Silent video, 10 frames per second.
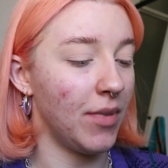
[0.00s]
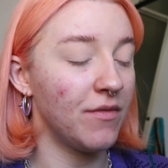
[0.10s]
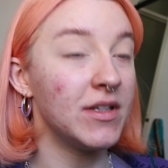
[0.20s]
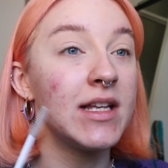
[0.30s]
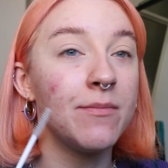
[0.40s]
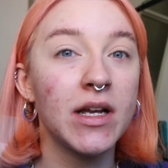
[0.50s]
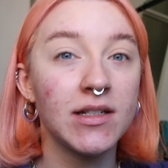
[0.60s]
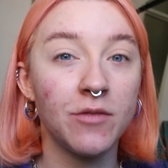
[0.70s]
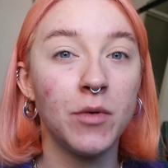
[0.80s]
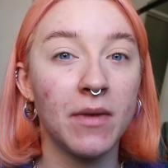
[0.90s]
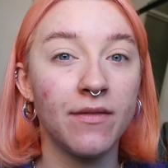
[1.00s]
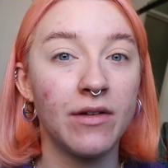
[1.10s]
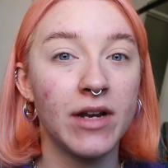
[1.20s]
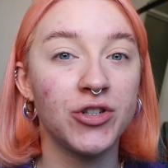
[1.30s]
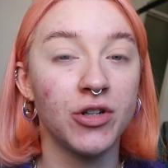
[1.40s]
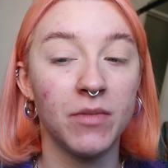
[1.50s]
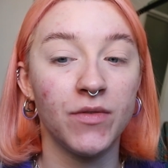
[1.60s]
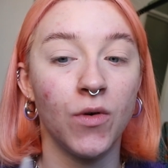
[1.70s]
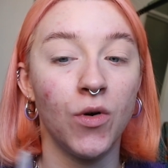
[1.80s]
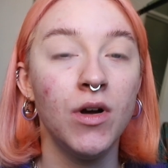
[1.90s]
But obviously because I've put my foundation on
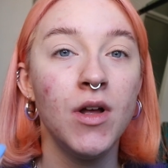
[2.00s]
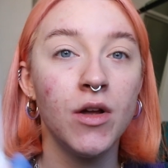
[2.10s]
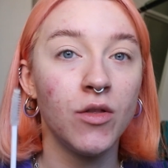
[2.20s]
before,